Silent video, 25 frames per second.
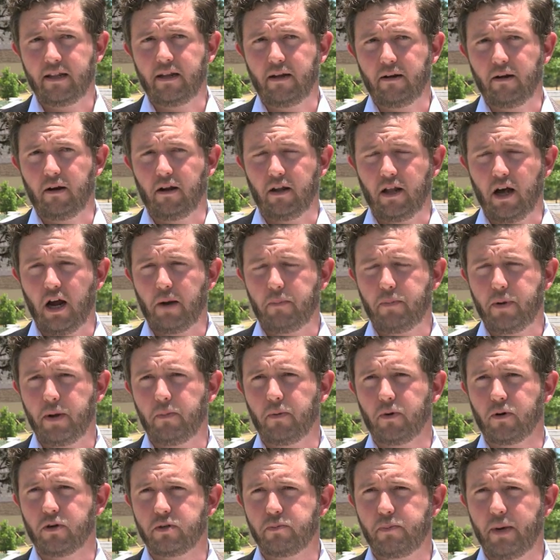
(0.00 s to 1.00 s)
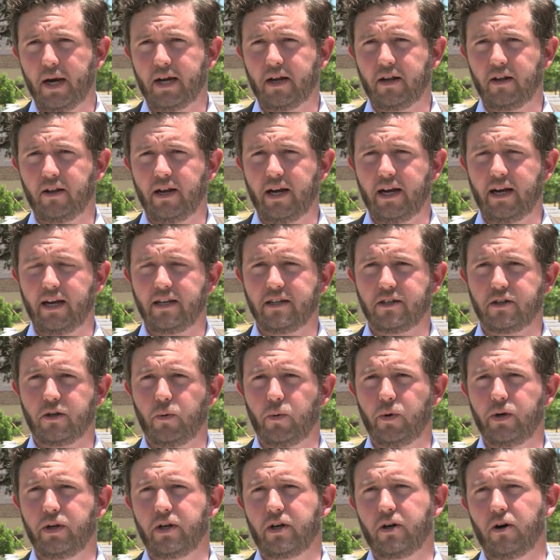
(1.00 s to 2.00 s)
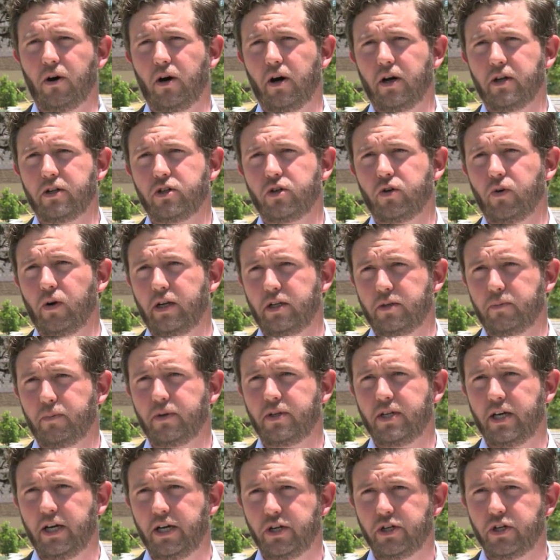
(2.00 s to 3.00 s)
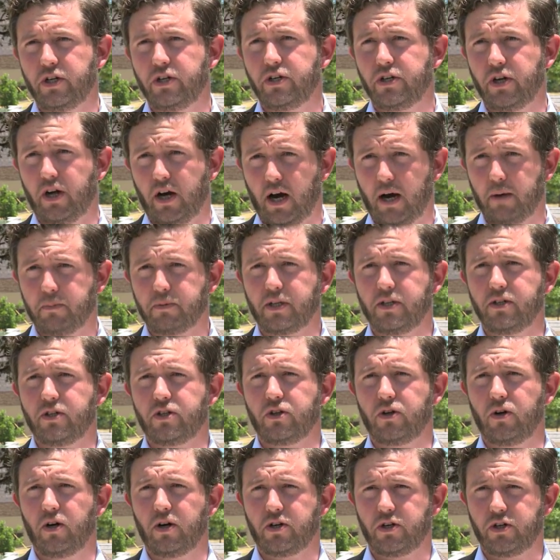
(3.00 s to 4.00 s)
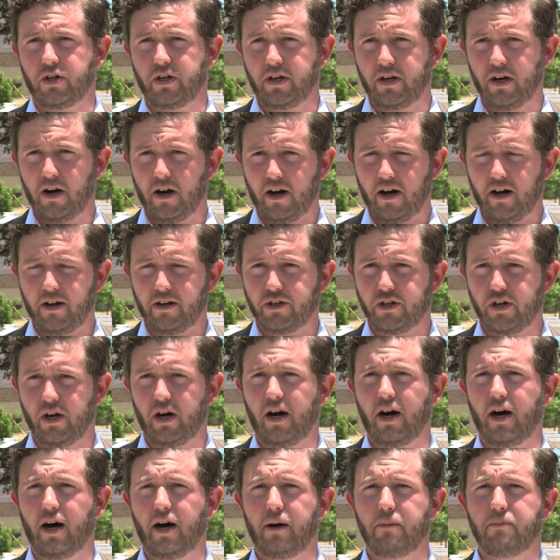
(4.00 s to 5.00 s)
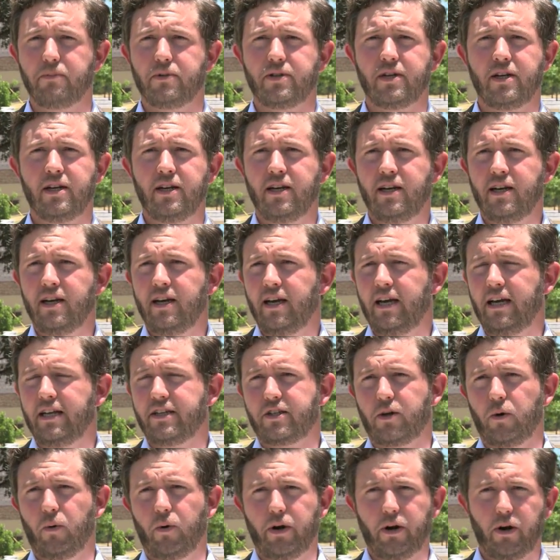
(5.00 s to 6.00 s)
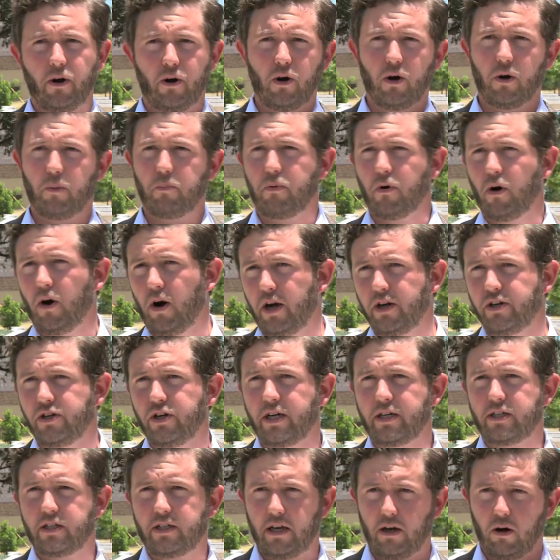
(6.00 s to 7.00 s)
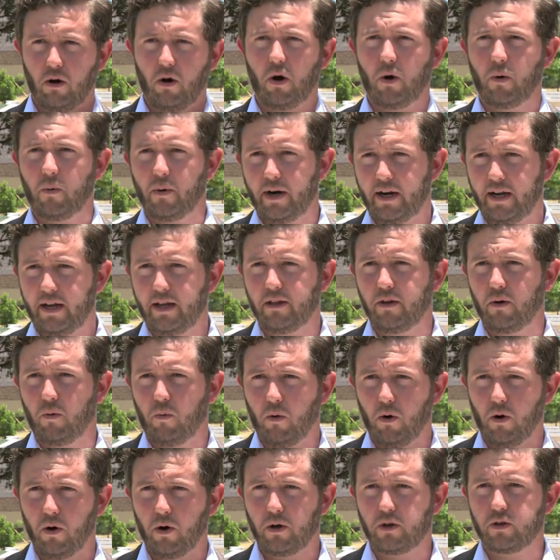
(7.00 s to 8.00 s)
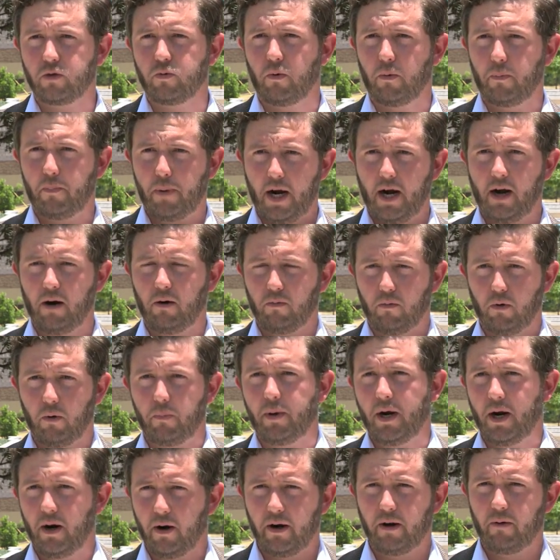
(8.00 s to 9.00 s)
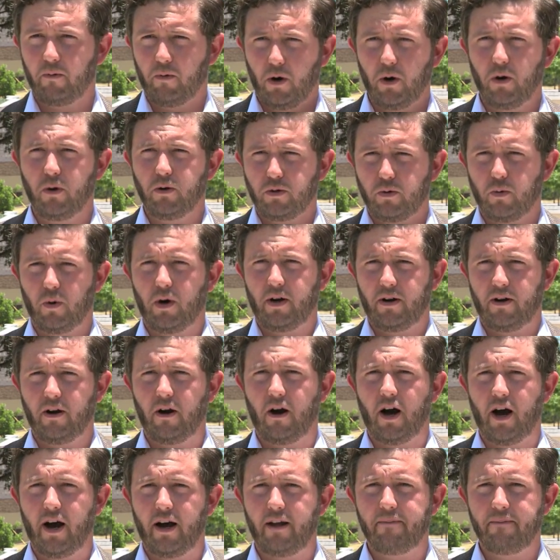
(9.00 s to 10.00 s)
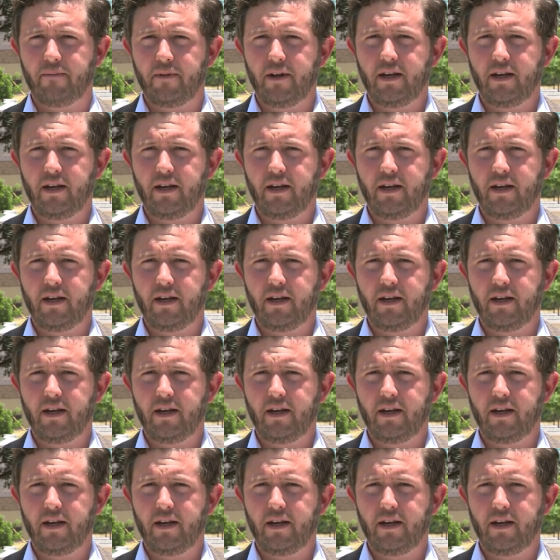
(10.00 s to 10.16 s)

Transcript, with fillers: a lot of people are speculating it's going to cost transportation jobs, construction jobs. It's going to hurt projects that are already in the works, repair, repairing roads, whatnot.